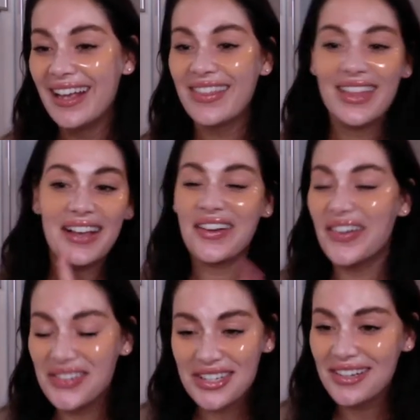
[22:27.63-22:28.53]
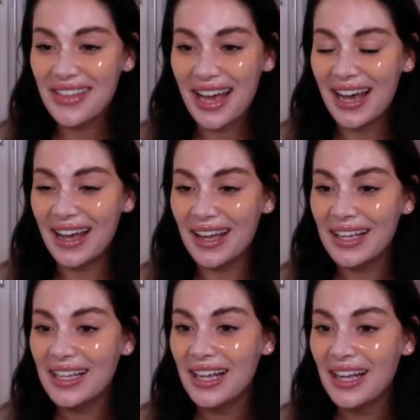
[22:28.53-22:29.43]
They can't do that.
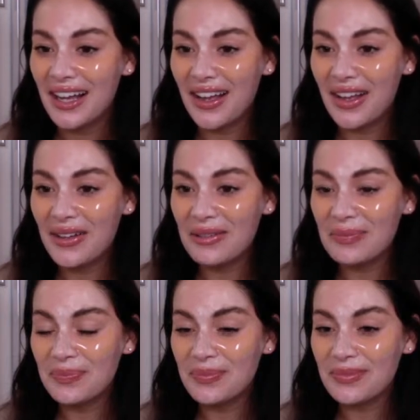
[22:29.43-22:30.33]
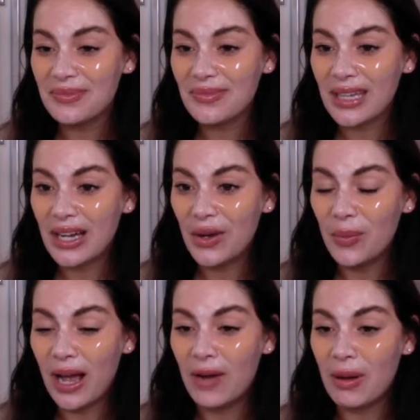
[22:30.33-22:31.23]
Oh
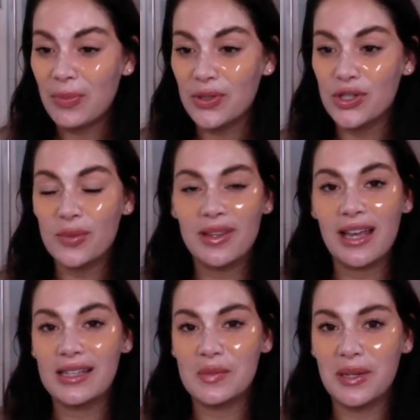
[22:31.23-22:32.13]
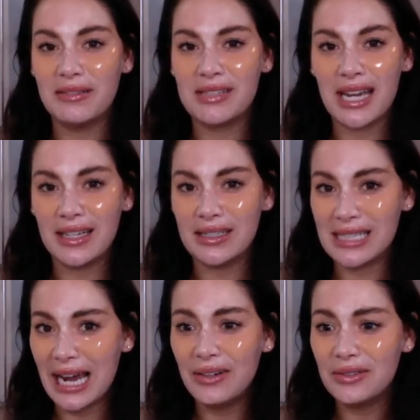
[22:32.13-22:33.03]
wow, I'm presuming that's been taken
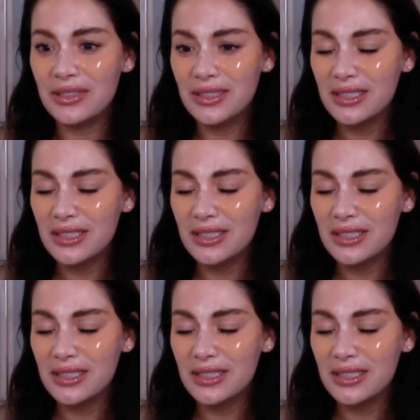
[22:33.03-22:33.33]
down.